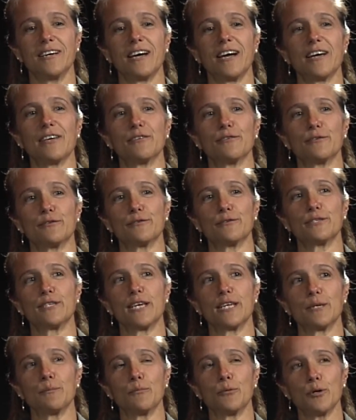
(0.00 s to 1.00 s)
either
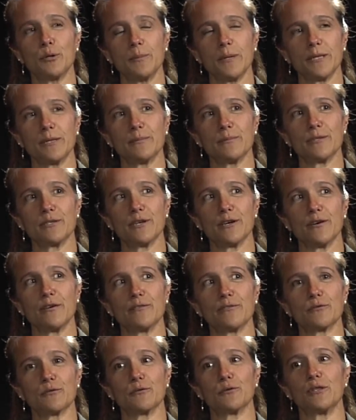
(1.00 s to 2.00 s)
understanding more about
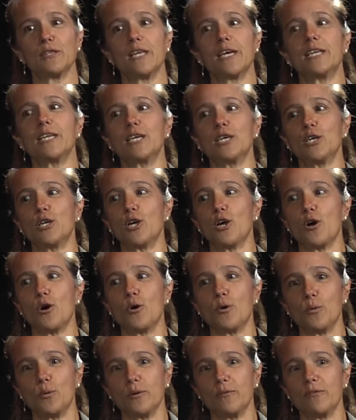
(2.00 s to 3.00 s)
themselves or letting
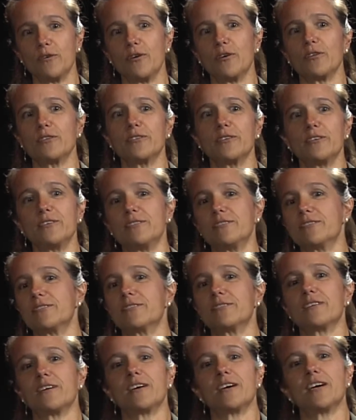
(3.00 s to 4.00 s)
go of all
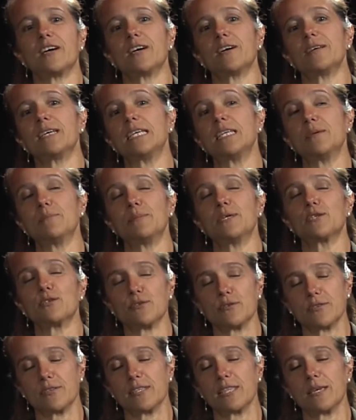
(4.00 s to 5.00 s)
these
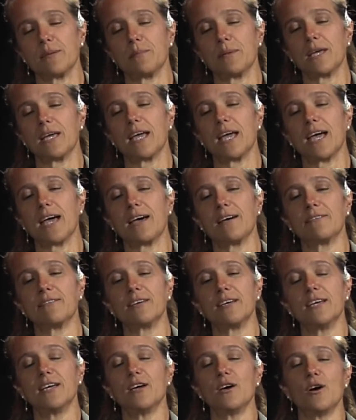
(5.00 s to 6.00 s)
inhibitions that they may have,
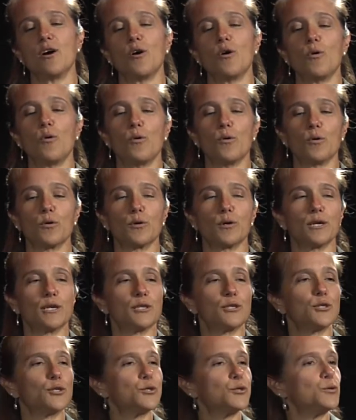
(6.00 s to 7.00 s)
or
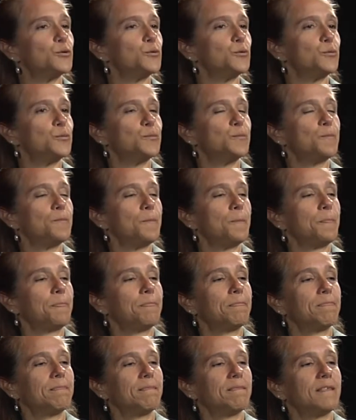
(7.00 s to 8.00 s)
assume
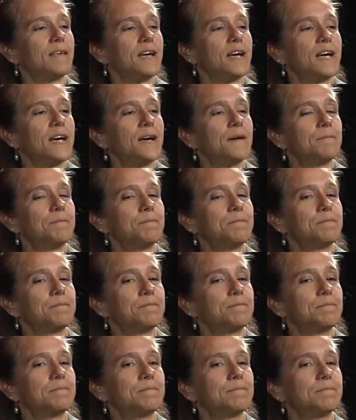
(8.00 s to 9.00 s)

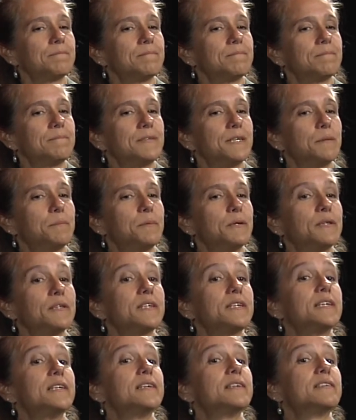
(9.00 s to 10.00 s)
the
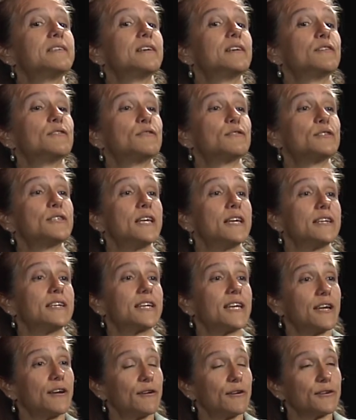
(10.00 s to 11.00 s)
ability to understand a
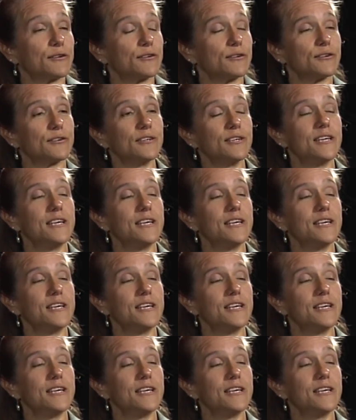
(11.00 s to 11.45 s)
character,